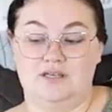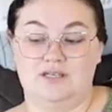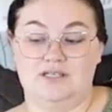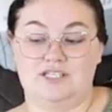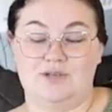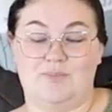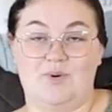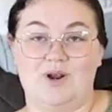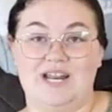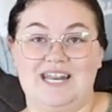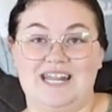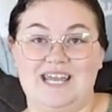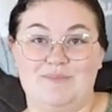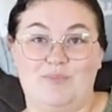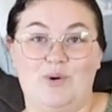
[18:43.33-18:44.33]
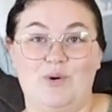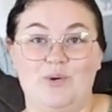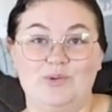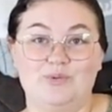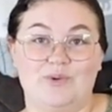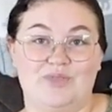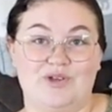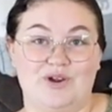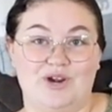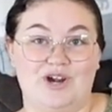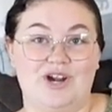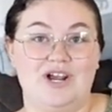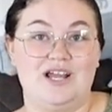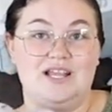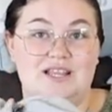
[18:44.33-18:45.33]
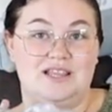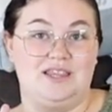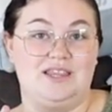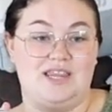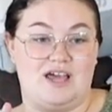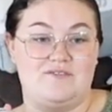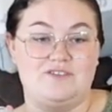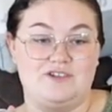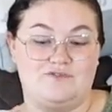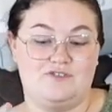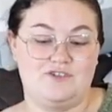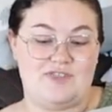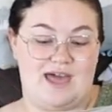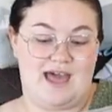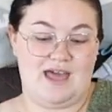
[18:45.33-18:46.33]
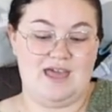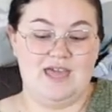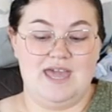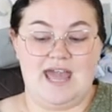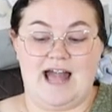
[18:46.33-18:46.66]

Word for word: Supported hip hold with her. Loved it for that.